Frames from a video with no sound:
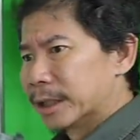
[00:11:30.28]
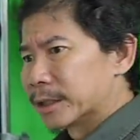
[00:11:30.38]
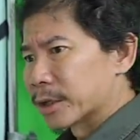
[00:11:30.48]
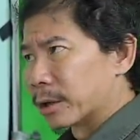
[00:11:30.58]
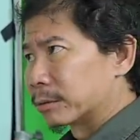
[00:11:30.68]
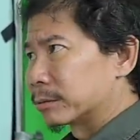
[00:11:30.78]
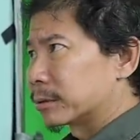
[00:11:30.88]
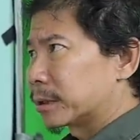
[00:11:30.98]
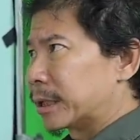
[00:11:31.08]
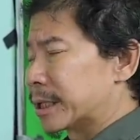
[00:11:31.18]

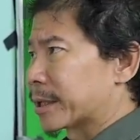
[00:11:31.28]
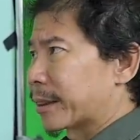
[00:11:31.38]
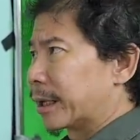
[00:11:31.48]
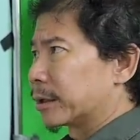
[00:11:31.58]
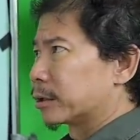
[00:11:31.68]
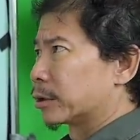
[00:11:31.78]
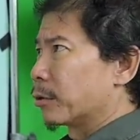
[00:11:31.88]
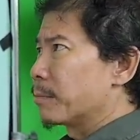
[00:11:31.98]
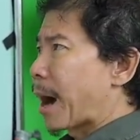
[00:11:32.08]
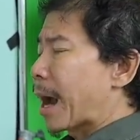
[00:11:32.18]
So here's the thing,
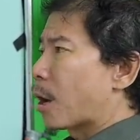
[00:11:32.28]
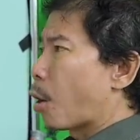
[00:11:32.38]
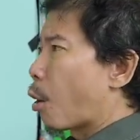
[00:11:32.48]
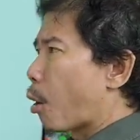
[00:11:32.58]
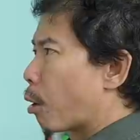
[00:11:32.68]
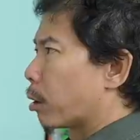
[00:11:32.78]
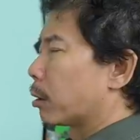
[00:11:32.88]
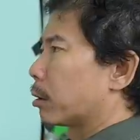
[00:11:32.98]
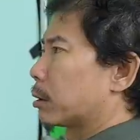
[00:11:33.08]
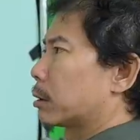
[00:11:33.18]
don't buy
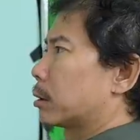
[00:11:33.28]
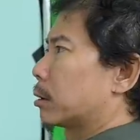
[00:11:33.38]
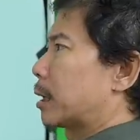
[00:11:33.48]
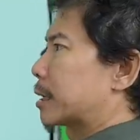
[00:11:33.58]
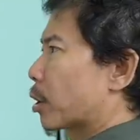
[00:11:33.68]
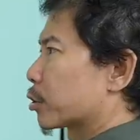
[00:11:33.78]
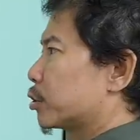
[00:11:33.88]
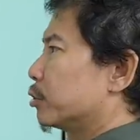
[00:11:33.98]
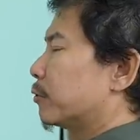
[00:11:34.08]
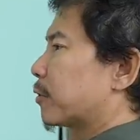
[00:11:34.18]
all as hot
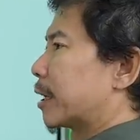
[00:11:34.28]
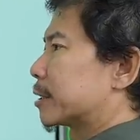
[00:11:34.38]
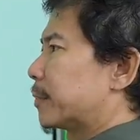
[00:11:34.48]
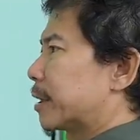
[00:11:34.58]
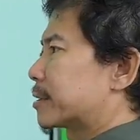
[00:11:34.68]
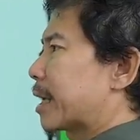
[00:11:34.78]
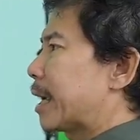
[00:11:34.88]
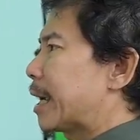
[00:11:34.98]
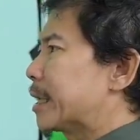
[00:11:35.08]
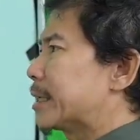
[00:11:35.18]
shoe flash, because the
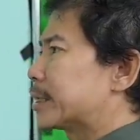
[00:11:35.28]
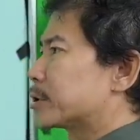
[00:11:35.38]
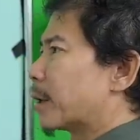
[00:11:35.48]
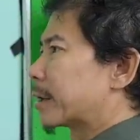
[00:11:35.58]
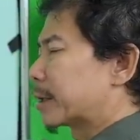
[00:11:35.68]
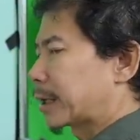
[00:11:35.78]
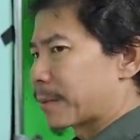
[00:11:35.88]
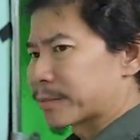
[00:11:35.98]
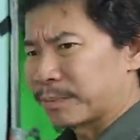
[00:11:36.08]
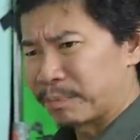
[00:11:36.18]
AD200
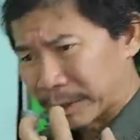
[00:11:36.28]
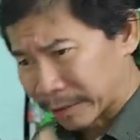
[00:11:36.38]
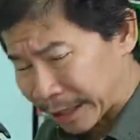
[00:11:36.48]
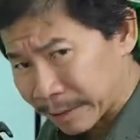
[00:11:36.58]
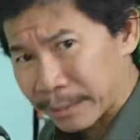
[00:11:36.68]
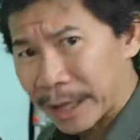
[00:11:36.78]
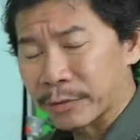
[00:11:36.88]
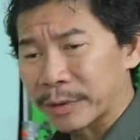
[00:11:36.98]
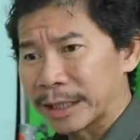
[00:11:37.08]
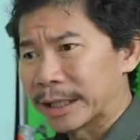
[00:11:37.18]
comes built-in
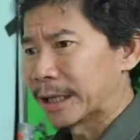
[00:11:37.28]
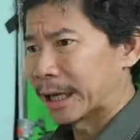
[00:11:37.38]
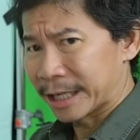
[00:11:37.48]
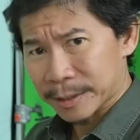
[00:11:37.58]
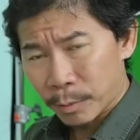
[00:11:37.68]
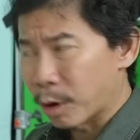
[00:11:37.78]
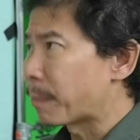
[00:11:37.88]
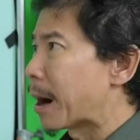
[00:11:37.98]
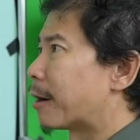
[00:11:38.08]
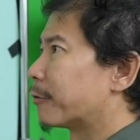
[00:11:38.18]
battery and it's more
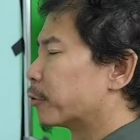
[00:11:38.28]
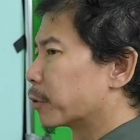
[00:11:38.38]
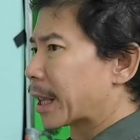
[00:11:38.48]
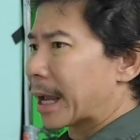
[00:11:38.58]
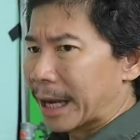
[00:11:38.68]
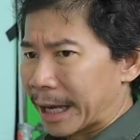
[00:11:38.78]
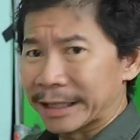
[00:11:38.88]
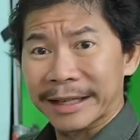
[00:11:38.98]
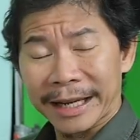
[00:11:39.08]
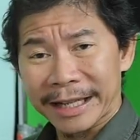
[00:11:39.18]
powerful
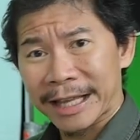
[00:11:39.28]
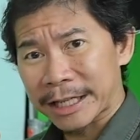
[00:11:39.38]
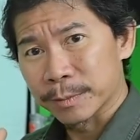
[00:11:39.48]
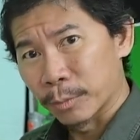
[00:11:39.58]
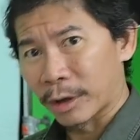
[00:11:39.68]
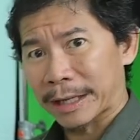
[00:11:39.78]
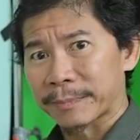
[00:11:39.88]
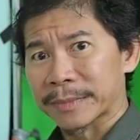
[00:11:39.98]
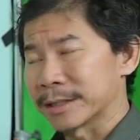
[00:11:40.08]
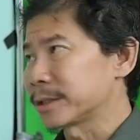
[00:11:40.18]
and you can attach more
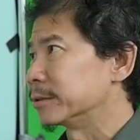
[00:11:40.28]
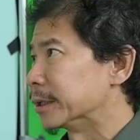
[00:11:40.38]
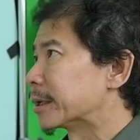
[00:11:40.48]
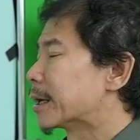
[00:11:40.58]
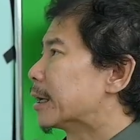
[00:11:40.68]
adapters to it.